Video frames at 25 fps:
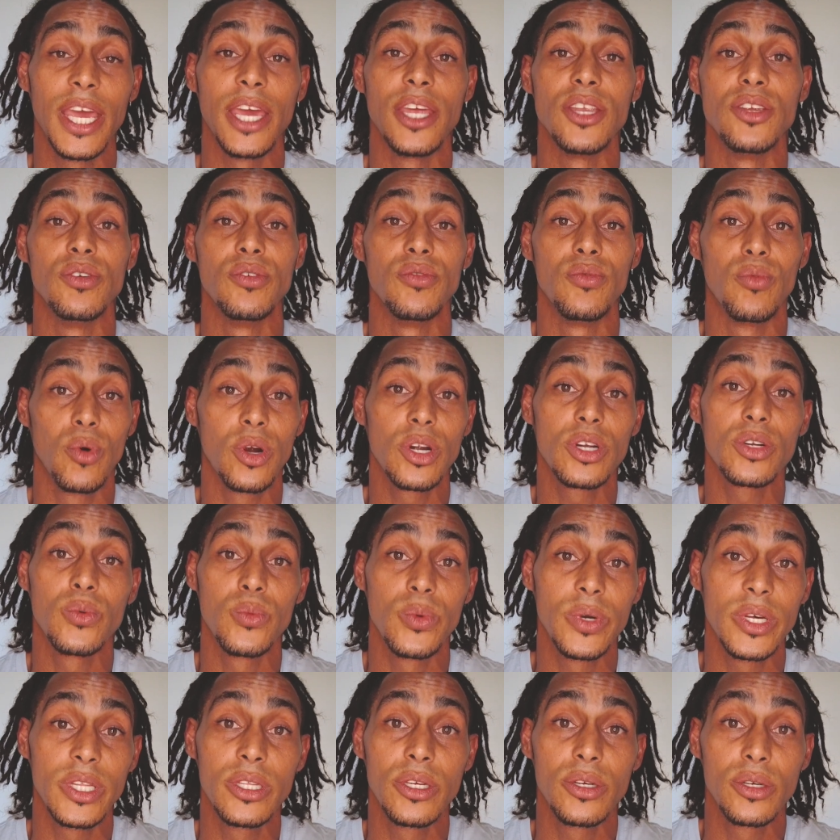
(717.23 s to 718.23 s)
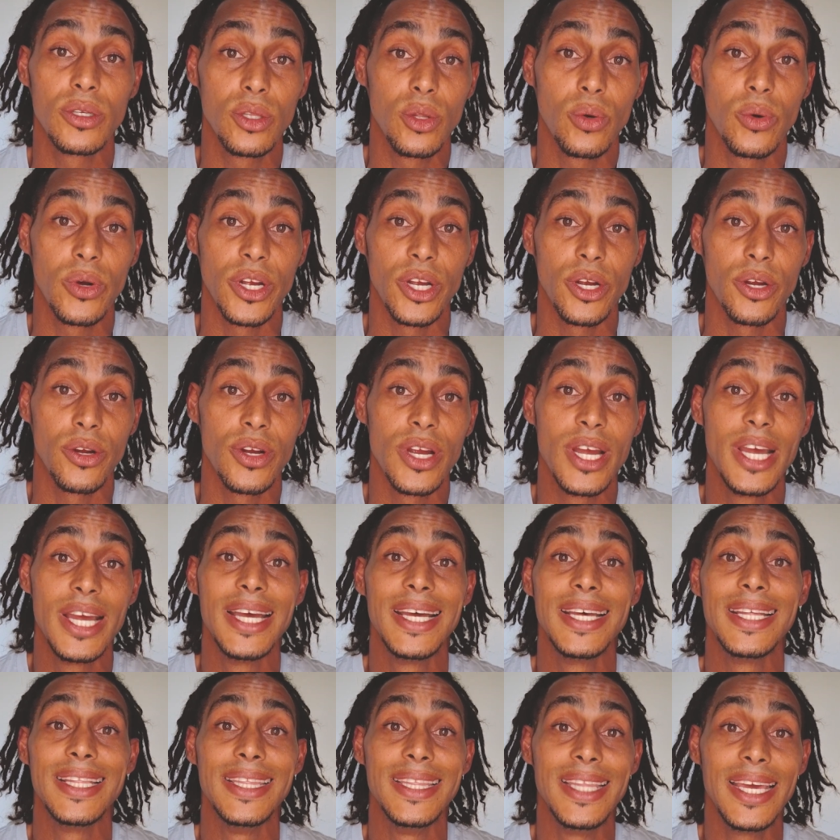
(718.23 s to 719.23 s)
and you've worked with your lawyer,
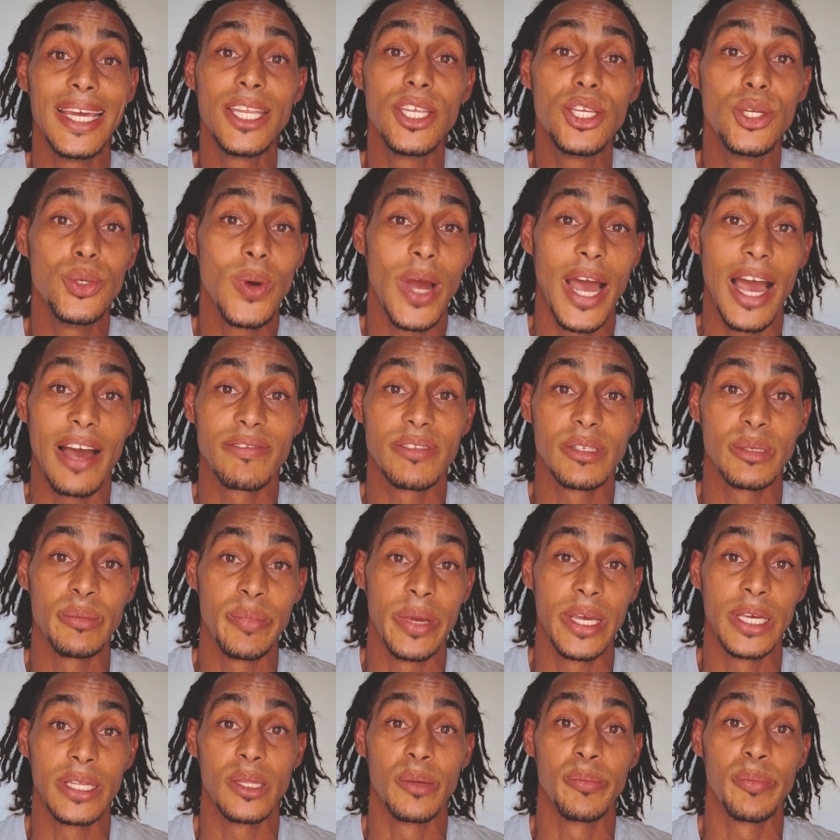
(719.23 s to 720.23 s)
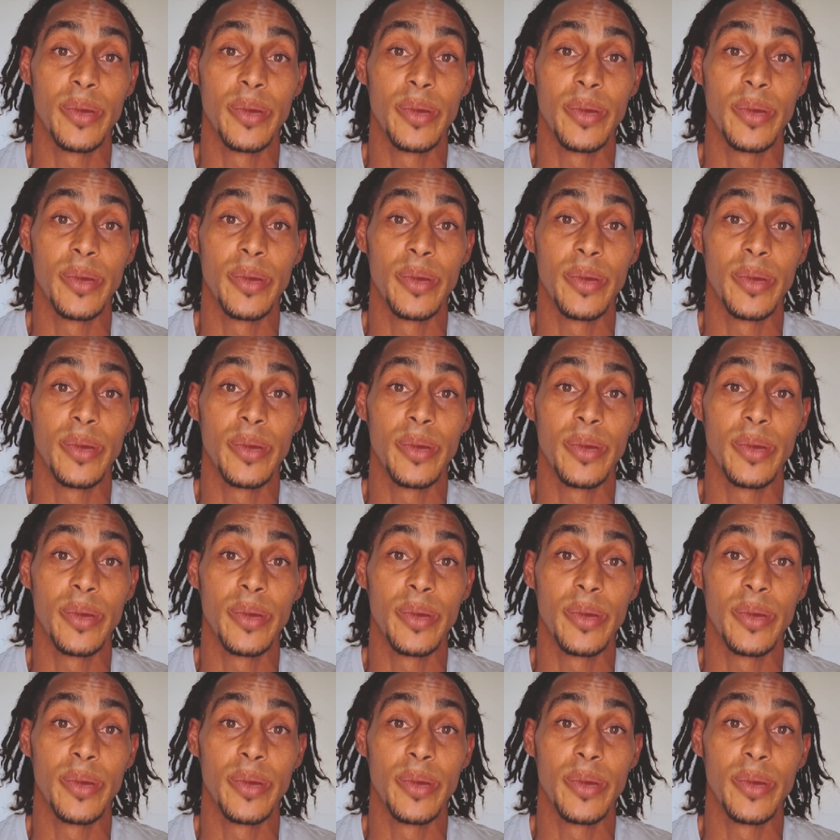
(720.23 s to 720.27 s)
then you have to make the